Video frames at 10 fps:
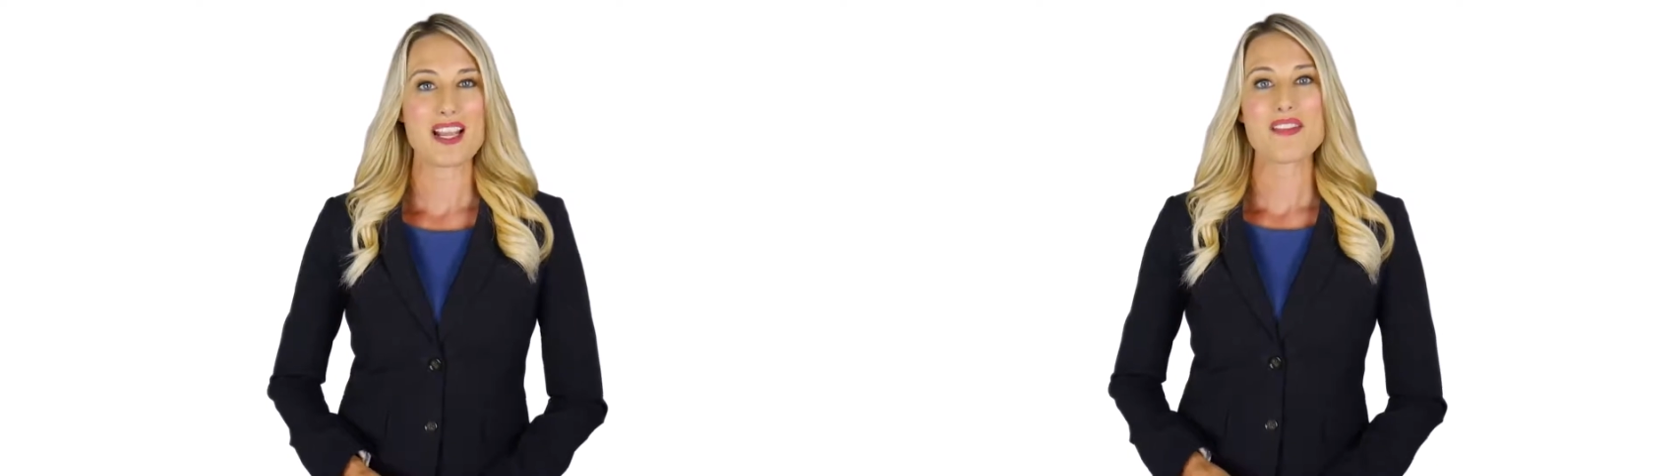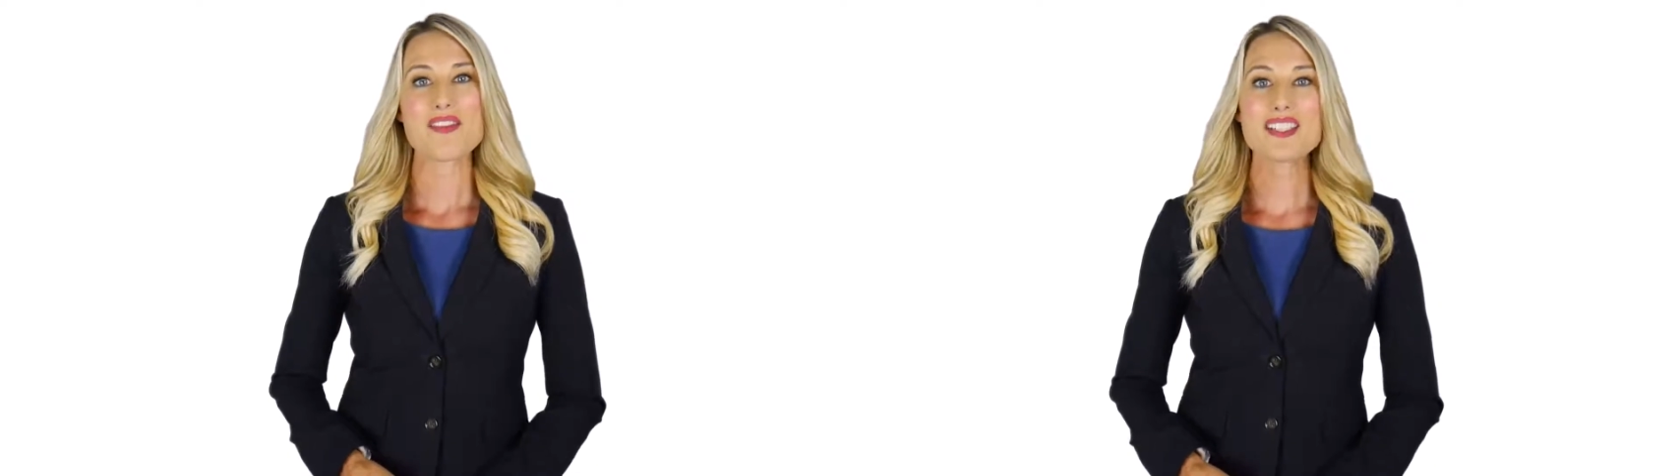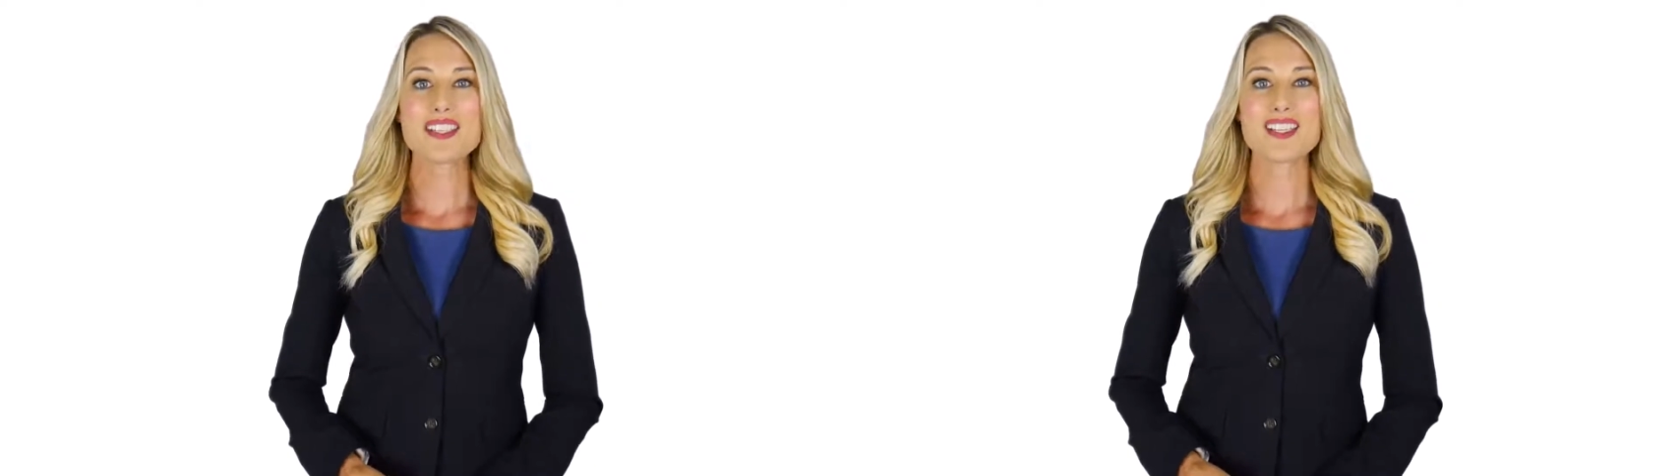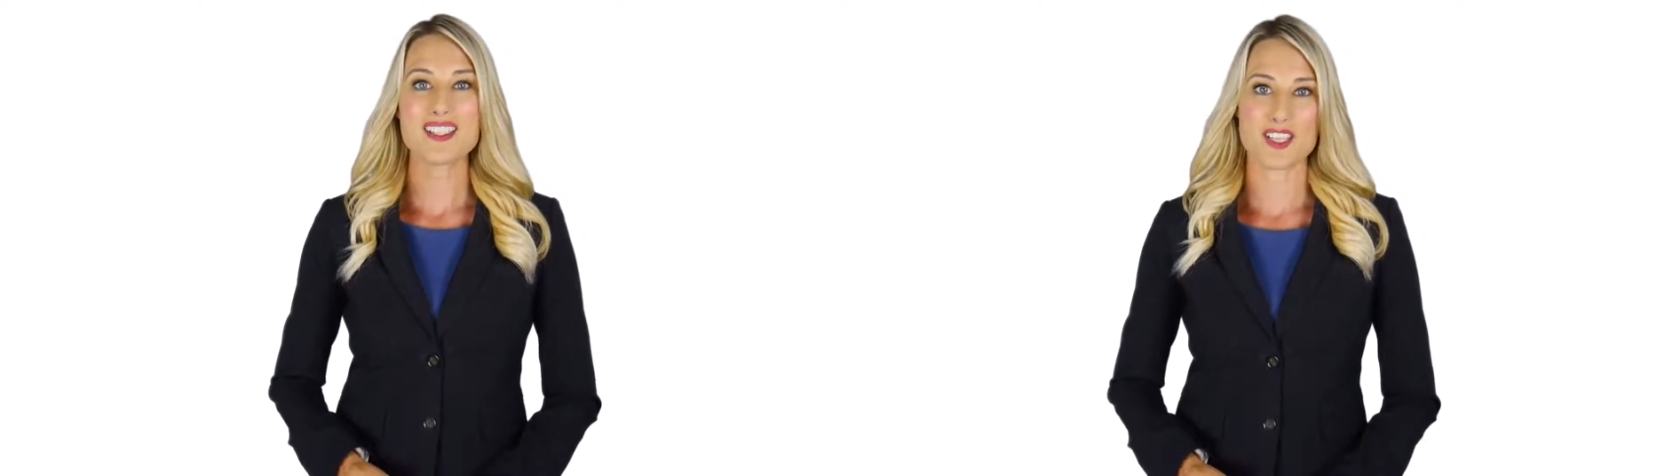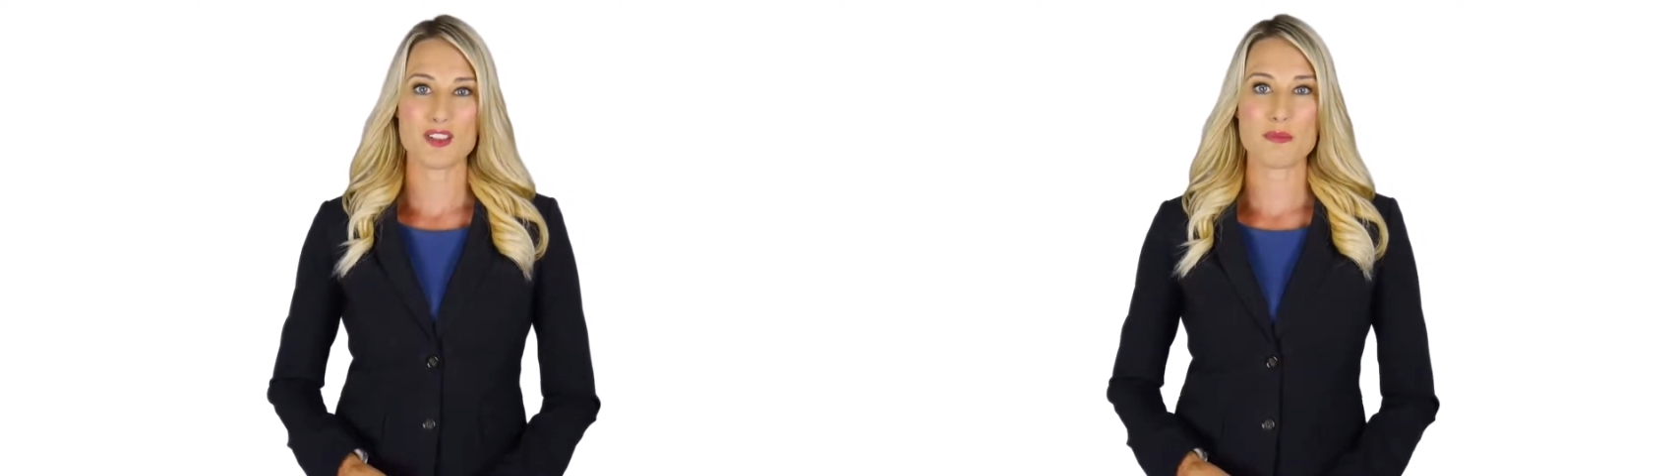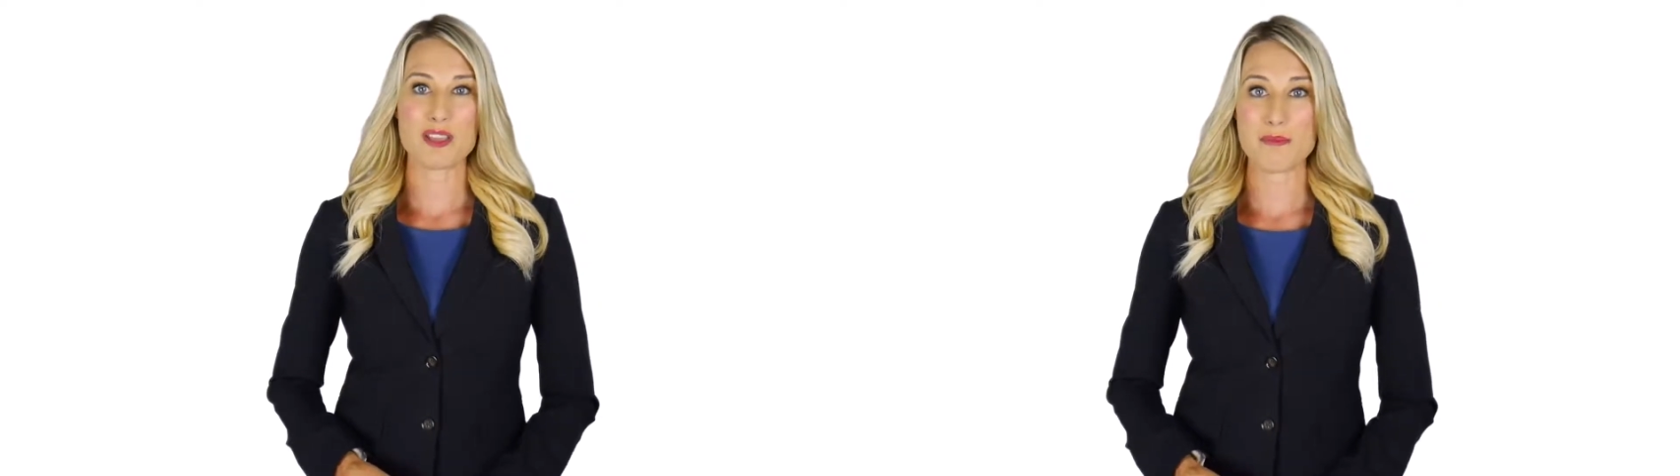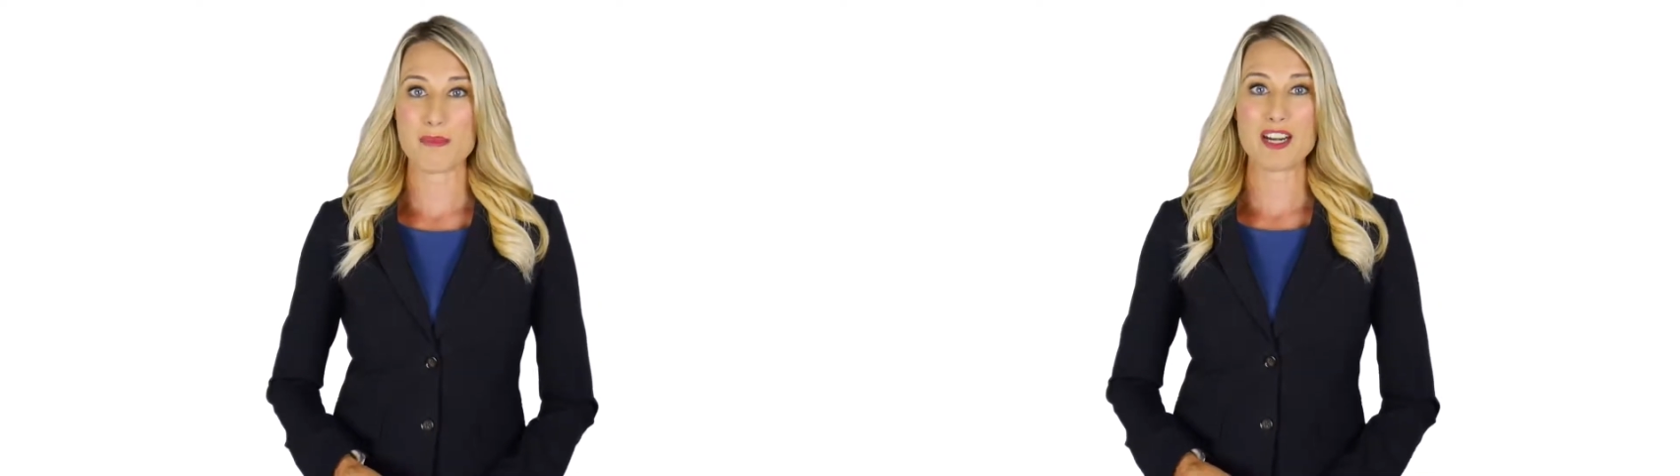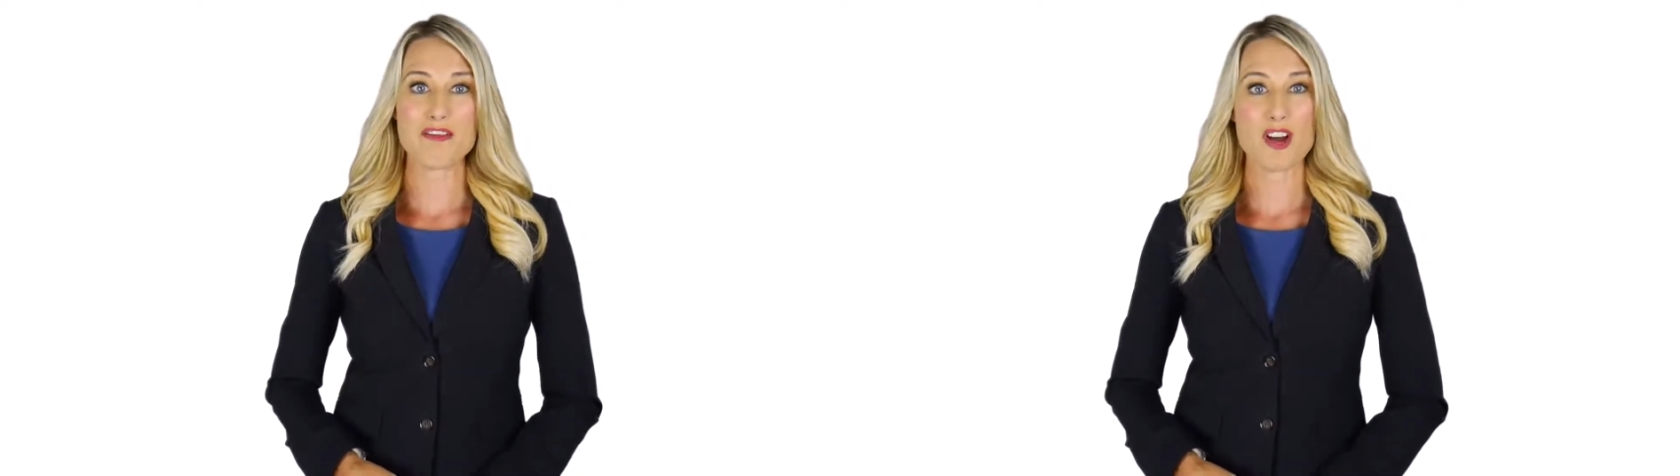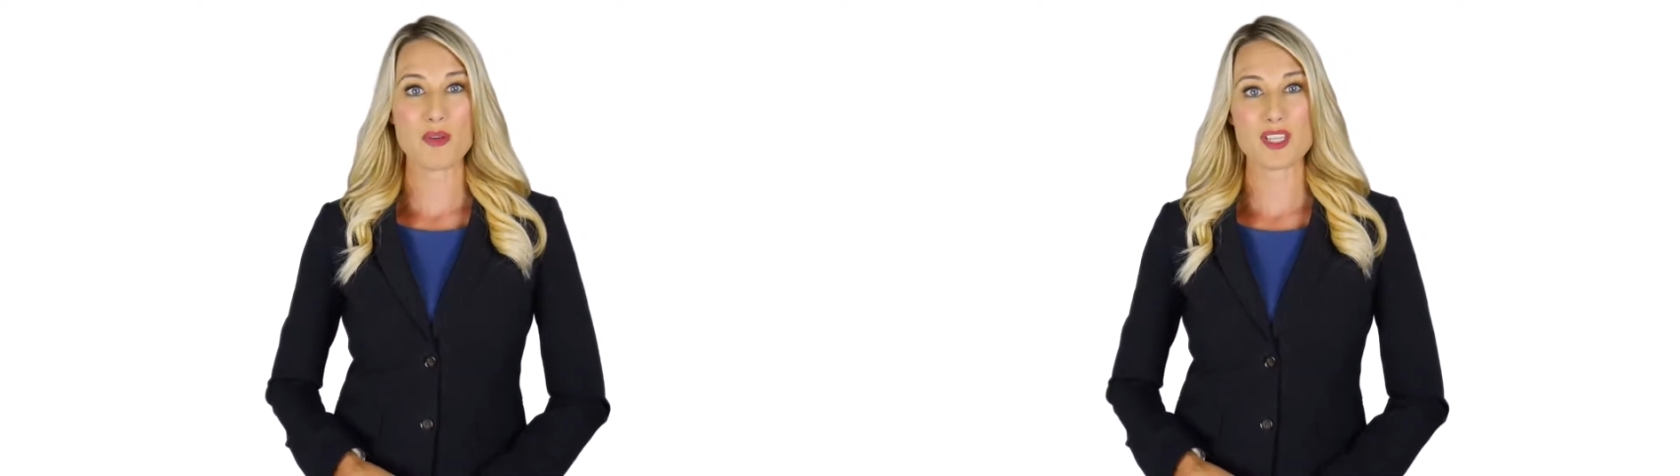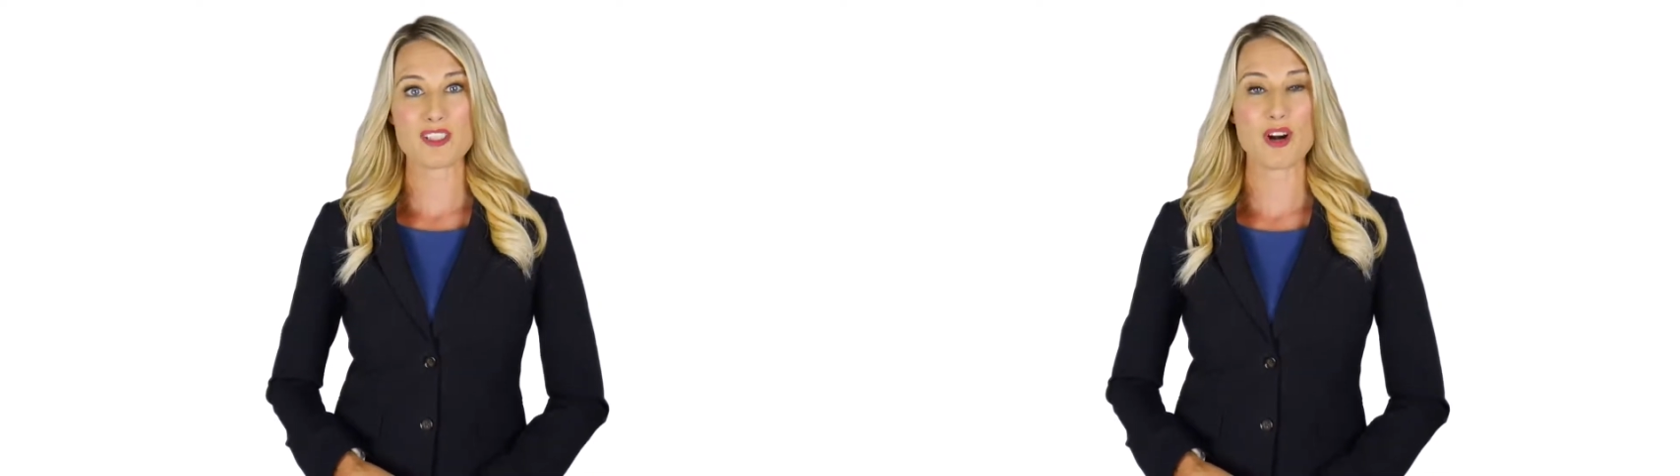This continued to be the main
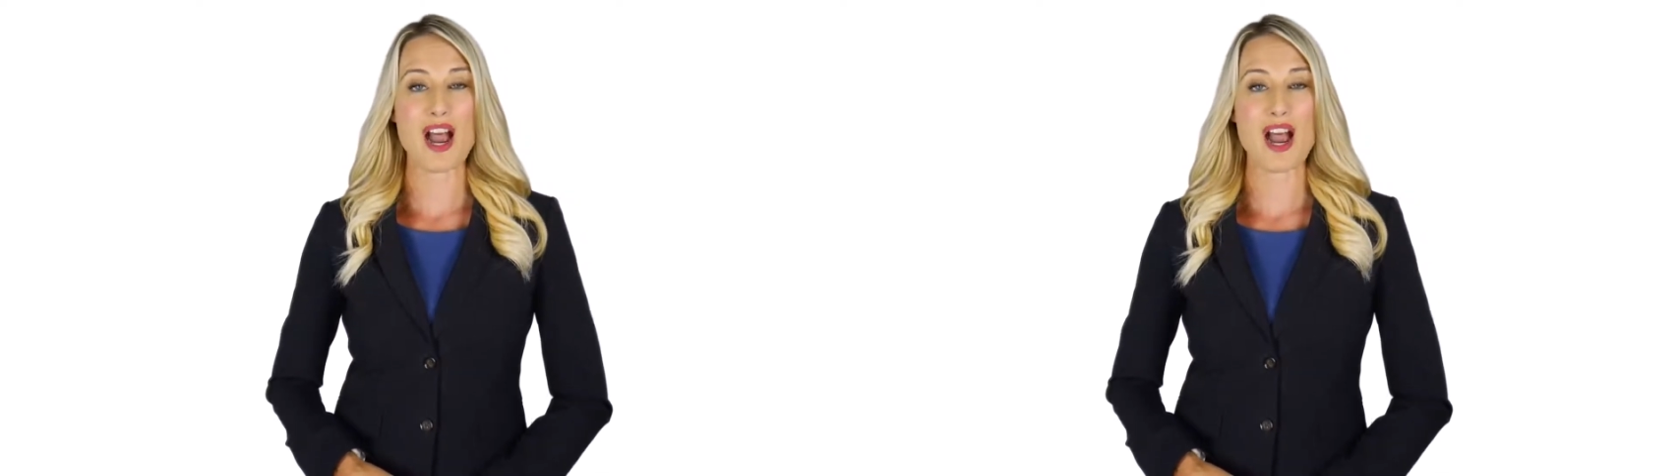focus for